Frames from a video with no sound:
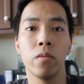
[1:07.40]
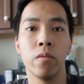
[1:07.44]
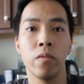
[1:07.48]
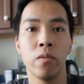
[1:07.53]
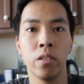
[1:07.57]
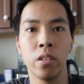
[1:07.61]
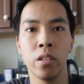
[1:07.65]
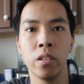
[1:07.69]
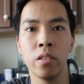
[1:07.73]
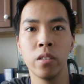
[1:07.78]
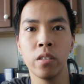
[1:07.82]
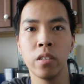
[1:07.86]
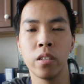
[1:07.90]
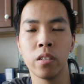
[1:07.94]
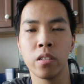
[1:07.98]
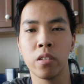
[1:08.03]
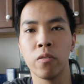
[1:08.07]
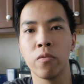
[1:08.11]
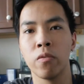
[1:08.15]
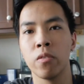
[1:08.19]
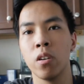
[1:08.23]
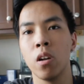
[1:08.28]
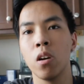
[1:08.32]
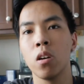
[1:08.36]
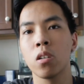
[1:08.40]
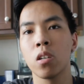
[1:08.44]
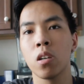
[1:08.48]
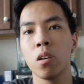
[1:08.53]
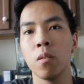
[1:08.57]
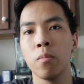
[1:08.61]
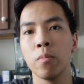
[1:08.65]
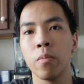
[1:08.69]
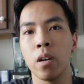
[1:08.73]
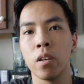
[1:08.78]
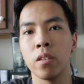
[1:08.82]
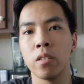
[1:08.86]
Vanillin is a phenolic
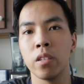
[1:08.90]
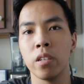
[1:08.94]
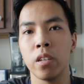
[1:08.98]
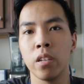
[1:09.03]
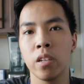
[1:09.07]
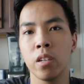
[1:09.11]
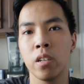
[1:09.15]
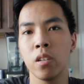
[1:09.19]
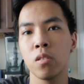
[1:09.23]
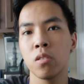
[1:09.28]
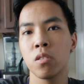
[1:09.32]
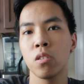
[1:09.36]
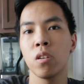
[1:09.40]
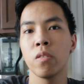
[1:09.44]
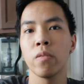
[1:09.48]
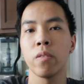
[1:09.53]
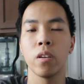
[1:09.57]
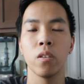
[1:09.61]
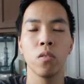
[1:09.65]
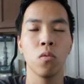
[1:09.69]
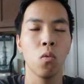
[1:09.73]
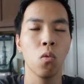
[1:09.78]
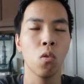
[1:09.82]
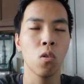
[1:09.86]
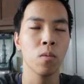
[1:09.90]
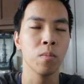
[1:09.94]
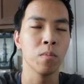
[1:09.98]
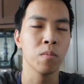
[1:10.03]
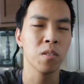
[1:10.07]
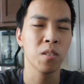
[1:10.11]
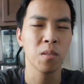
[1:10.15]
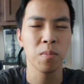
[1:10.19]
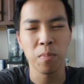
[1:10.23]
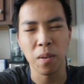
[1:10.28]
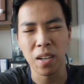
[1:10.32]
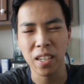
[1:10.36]
compound and gives off a warm,
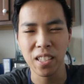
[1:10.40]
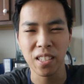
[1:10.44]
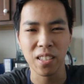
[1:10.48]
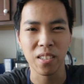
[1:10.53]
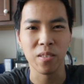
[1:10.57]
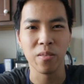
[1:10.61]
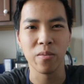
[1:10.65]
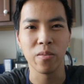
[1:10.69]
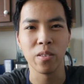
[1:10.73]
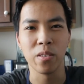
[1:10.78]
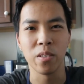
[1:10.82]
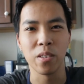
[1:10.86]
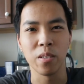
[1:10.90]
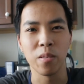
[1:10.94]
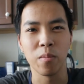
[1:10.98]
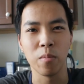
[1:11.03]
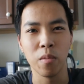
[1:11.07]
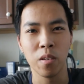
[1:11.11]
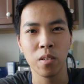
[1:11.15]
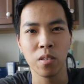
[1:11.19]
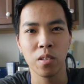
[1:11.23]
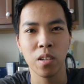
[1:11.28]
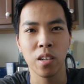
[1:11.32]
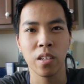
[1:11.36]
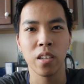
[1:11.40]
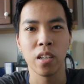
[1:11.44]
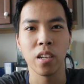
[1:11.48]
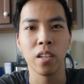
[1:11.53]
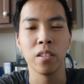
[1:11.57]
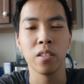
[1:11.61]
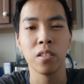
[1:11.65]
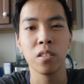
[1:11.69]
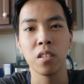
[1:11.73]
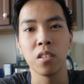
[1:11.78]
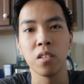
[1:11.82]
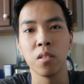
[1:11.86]
spicy feeling, much like in
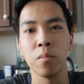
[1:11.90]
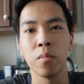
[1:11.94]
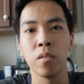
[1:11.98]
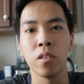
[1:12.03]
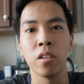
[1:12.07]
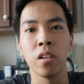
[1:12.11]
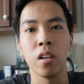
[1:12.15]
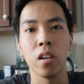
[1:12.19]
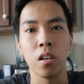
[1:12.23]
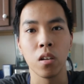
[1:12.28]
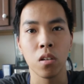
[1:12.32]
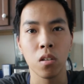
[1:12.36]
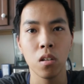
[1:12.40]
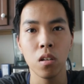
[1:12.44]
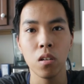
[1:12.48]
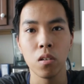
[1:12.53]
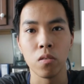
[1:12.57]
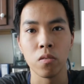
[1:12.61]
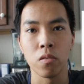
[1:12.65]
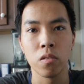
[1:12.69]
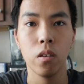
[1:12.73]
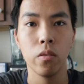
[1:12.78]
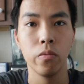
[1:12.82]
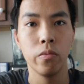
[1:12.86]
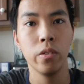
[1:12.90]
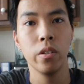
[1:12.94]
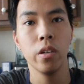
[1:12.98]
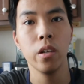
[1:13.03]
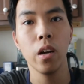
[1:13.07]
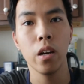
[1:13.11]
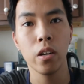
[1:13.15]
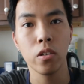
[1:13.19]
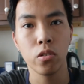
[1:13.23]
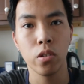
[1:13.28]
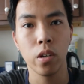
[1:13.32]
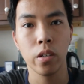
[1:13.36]
cinnamon and cloves.
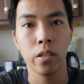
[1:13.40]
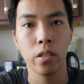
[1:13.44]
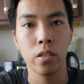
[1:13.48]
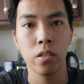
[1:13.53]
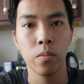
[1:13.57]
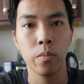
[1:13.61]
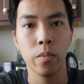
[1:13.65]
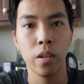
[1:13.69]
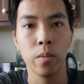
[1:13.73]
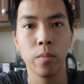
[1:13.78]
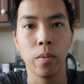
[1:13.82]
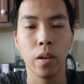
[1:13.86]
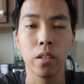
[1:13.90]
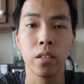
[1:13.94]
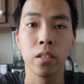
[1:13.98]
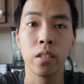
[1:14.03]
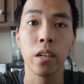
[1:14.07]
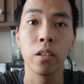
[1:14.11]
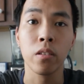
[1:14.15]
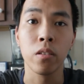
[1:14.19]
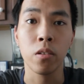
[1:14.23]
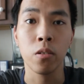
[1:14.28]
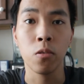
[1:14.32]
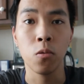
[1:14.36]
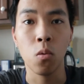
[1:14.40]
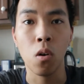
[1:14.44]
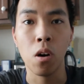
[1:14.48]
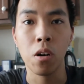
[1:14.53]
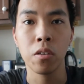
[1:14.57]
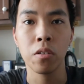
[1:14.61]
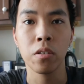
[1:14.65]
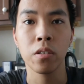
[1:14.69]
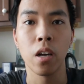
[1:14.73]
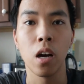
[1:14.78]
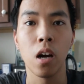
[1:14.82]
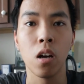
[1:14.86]
Vanilla extract is made by cycling
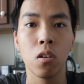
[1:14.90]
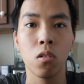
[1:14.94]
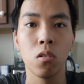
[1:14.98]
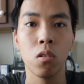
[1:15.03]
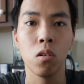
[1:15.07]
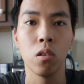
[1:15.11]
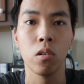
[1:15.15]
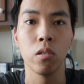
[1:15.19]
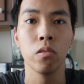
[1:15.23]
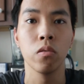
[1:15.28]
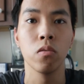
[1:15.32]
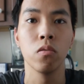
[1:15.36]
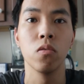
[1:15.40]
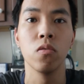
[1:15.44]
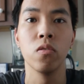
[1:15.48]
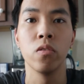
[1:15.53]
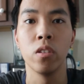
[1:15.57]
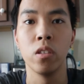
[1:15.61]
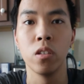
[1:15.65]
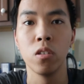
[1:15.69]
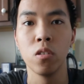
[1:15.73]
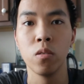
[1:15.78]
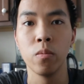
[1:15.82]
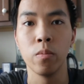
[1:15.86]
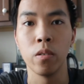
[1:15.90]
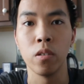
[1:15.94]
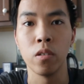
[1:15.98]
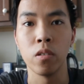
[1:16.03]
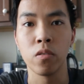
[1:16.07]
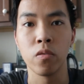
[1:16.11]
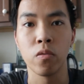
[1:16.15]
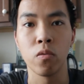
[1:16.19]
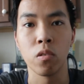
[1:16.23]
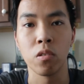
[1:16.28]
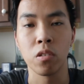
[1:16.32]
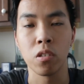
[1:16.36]
water and alcohol through vanilla beans
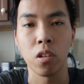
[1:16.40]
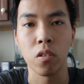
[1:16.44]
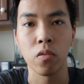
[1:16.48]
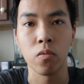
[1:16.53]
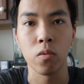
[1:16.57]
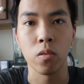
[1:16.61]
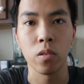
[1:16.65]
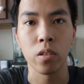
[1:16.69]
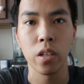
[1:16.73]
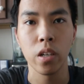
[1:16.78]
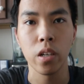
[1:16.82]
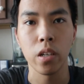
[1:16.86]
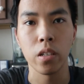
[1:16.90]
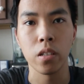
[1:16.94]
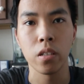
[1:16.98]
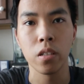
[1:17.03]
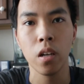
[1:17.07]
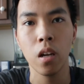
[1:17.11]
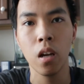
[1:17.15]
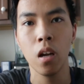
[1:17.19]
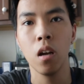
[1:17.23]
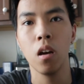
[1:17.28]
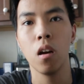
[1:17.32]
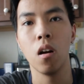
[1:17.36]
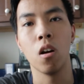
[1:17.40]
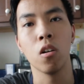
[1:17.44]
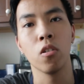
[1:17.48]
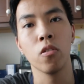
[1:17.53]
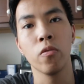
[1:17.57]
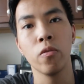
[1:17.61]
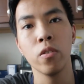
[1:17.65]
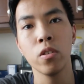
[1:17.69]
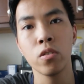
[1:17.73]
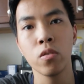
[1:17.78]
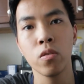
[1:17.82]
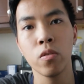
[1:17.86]
for several days.
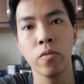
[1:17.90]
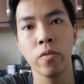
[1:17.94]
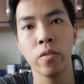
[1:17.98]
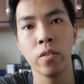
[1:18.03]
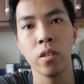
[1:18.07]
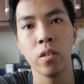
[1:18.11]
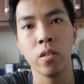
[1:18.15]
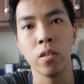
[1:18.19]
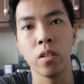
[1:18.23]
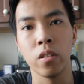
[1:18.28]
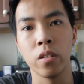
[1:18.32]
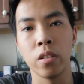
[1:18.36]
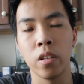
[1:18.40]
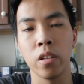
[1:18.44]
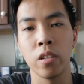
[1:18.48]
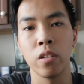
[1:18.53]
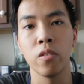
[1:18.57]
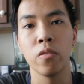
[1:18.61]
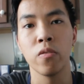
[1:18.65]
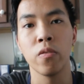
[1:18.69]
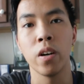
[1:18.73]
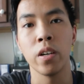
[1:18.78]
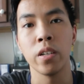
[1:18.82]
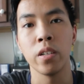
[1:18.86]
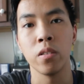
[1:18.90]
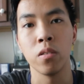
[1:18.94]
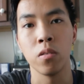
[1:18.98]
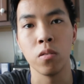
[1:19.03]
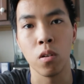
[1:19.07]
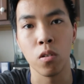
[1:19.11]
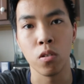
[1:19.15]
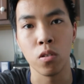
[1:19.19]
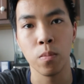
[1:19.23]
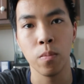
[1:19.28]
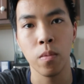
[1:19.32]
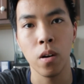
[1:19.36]
Artificial vanilla that you find in
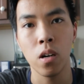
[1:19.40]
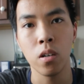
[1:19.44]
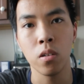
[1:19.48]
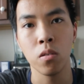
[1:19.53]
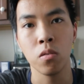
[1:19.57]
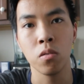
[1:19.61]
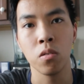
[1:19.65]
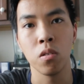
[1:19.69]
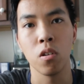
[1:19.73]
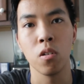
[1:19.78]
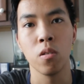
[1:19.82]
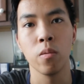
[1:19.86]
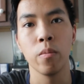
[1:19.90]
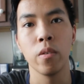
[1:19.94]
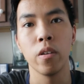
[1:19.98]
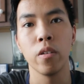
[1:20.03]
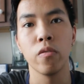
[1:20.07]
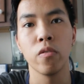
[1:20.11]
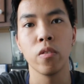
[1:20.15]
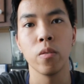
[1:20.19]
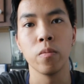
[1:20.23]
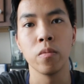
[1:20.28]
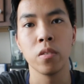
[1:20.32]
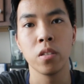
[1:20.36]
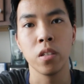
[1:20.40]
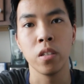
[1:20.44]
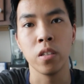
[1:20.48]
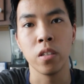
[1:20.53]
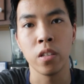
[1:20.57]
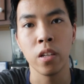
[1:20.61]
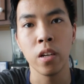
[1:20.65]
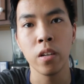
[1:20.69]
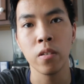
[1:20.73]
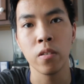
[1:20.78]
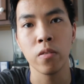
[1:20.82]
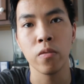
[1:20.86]
large bottles are made from
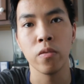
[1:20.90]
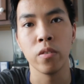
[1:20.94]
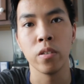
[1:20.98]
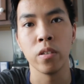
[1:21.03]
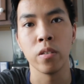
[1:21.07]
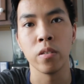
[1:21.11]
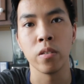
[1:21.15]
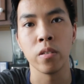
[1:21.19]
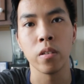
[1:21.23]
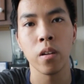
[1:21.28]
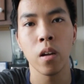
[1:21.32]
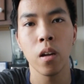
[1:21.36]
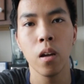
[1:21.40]
synthetic vanillin,